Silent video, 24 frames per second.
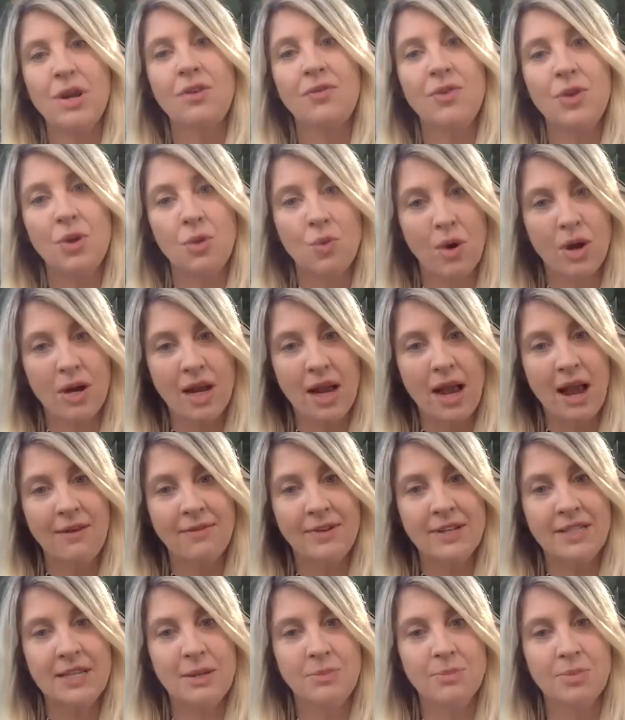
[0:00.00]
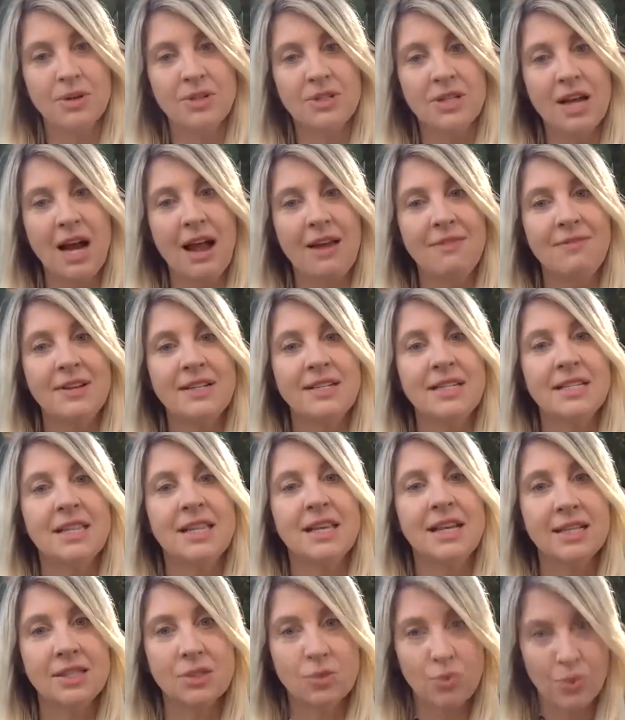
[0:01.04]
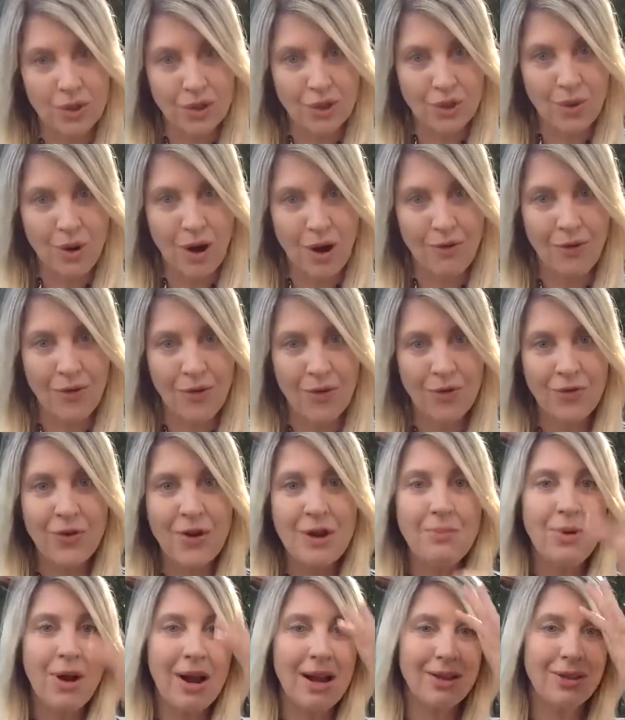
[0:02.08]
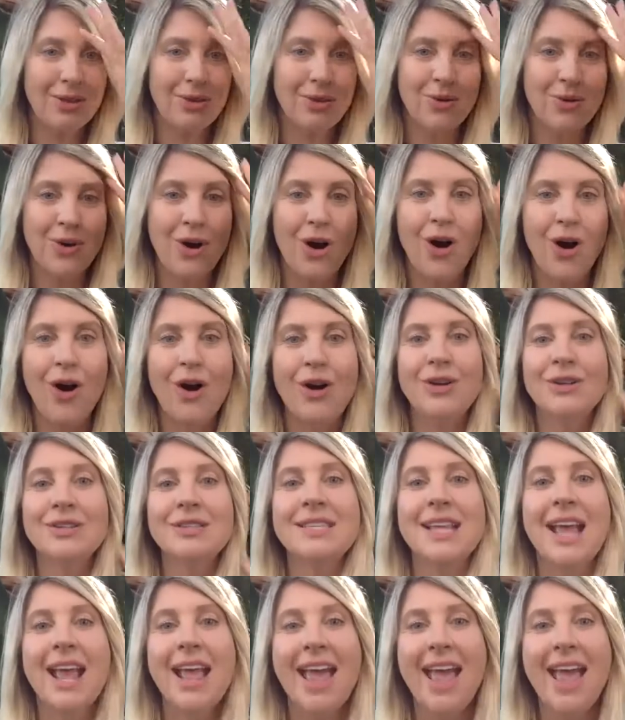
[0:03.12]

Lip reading: If you want to have a deeper dive into this, we do offer free breakthrough calls.